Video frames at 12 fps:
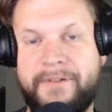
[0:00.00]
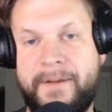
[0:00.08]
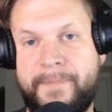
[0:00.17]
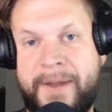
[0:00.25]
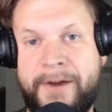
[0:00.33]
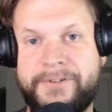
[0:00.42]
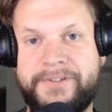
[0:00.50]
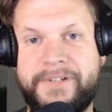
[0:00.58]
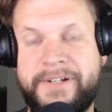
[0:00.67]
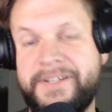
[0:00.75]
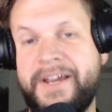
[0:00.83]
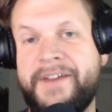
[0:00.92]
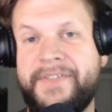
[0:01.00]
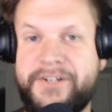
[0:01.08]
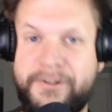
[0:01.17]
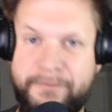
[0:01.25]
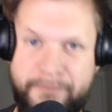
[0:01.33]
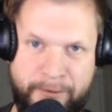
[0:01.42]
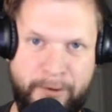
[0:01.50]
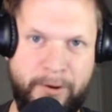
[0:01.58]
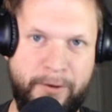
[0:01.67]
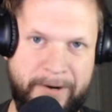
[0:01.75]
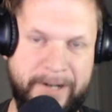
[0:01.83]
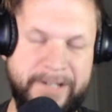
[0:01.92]
power stings that you've thrown
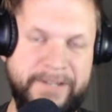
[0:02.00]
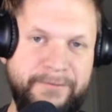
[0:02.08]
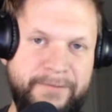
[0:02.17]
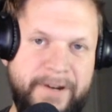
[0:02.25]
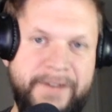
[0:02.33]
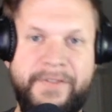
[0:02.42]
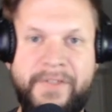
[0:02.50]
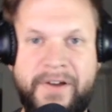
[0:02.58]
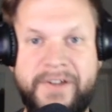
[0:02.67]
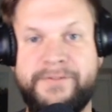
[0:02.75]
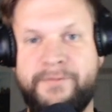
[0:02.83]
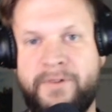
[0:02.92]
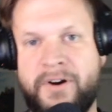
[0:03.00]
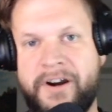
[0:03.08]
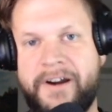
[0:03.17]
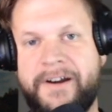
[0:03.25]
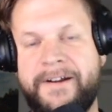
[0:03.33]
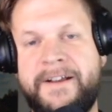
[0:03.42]
already in the fight thus far.